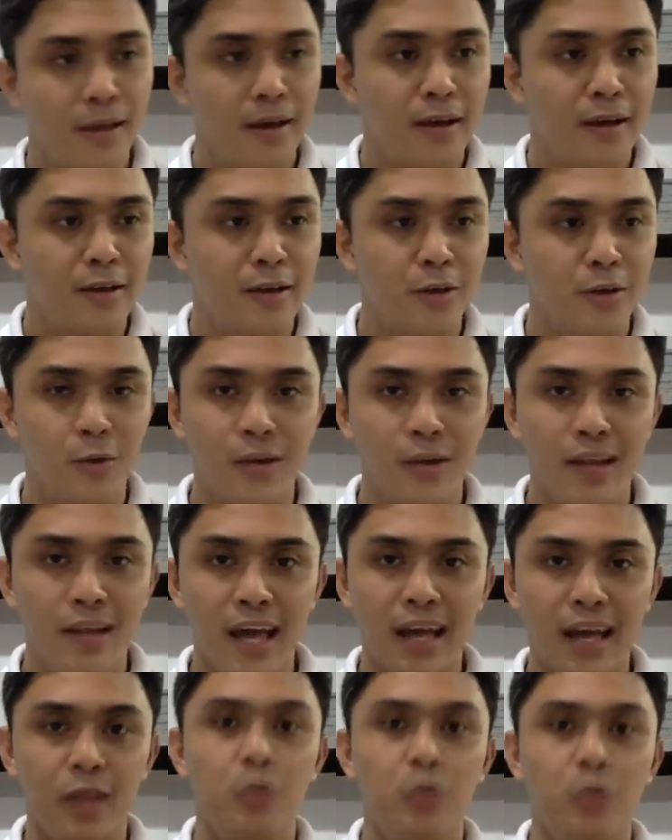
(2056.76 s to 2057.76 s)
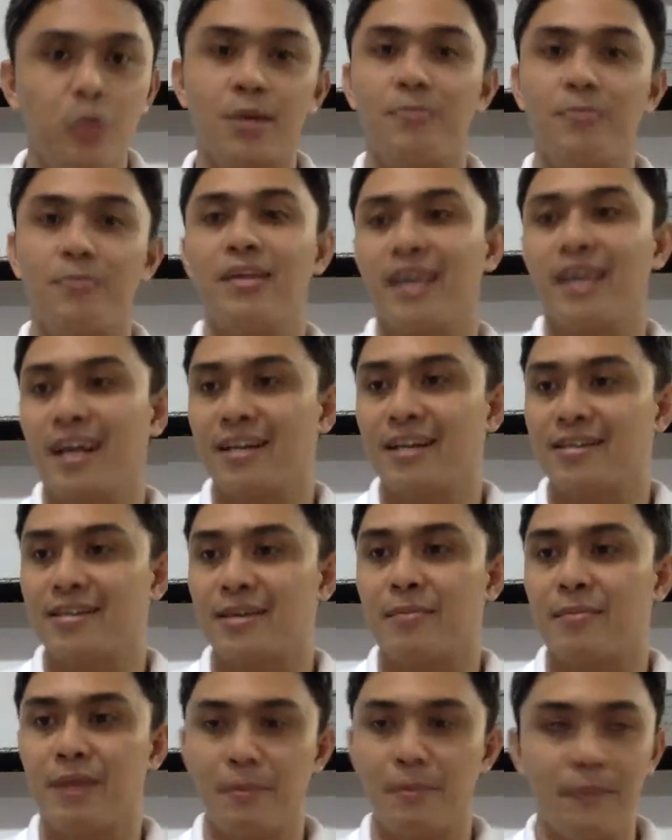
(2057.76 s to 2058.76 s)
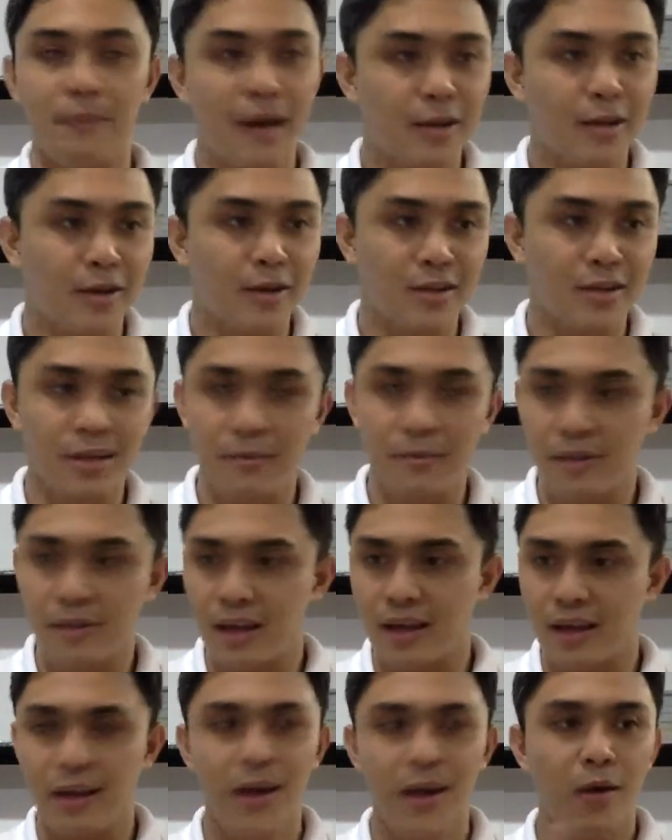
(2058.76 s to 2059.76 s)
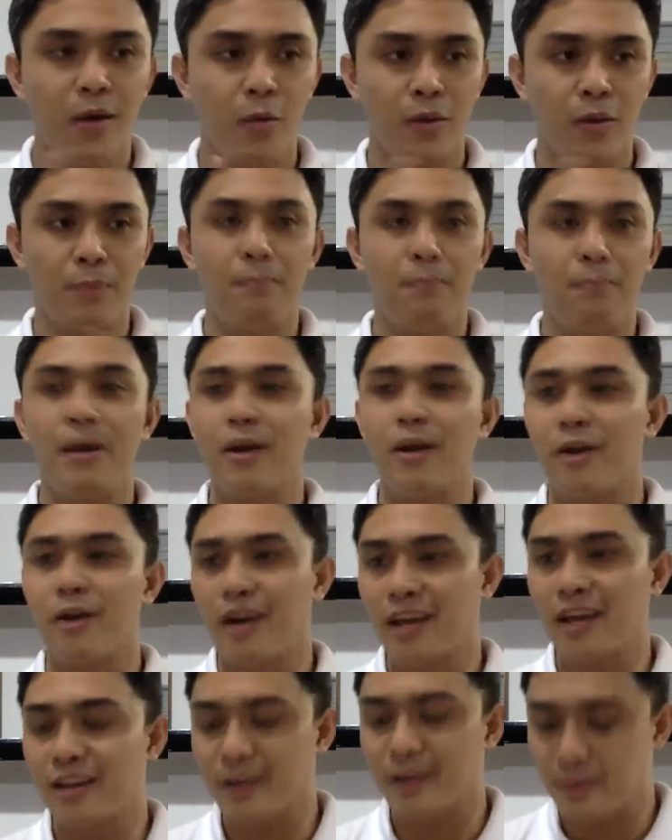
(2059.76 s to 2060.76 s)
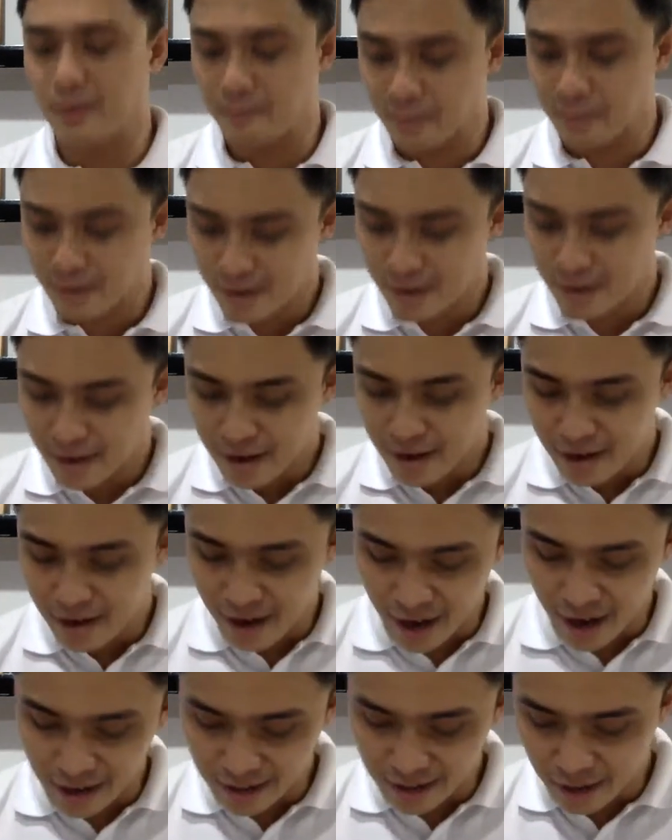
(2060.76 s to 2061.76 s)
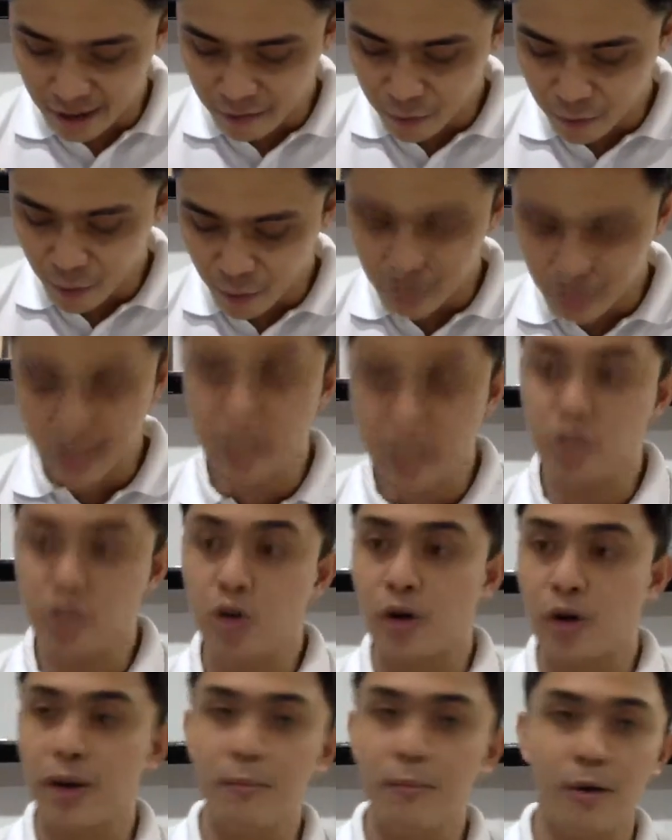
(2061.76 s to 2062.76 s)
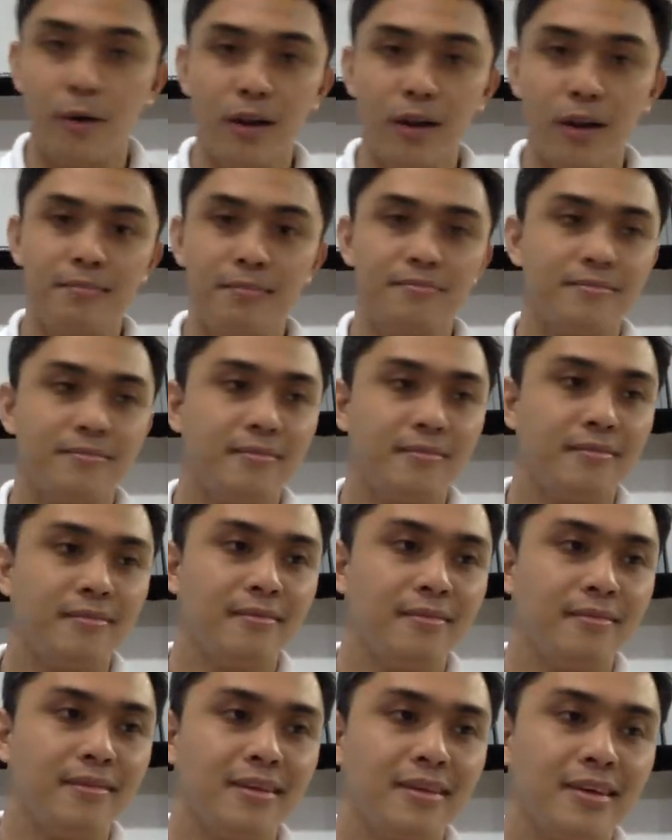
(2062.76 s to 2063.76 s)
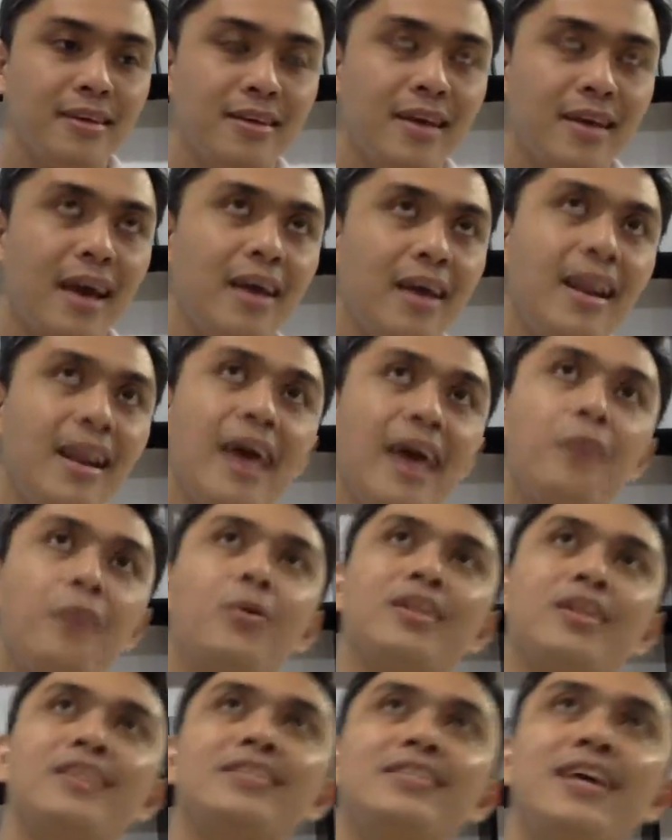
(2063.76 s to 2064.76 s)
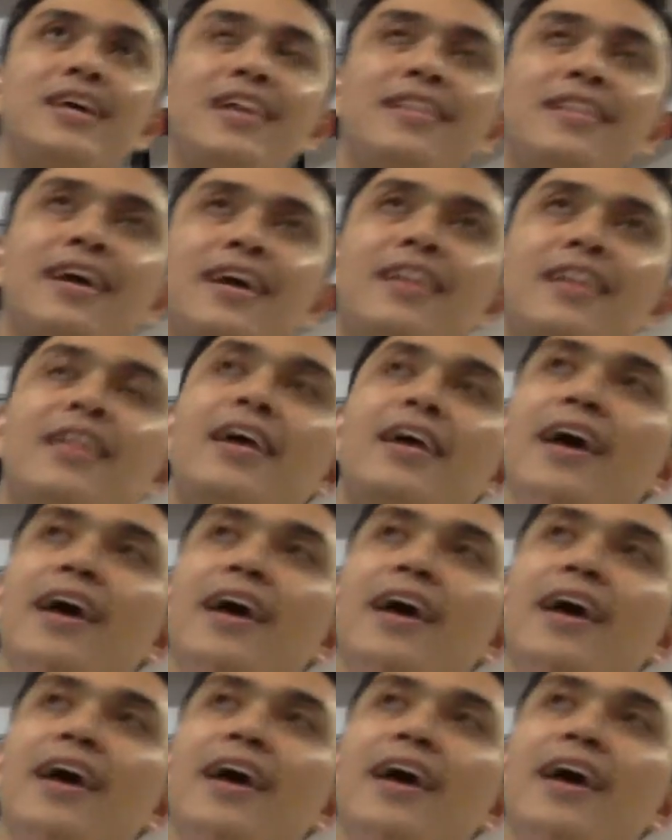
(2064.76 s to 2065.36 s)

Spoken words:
so that I can do something else, something better, something with bigger income, right? And of course, enjoyable. I like what he said, that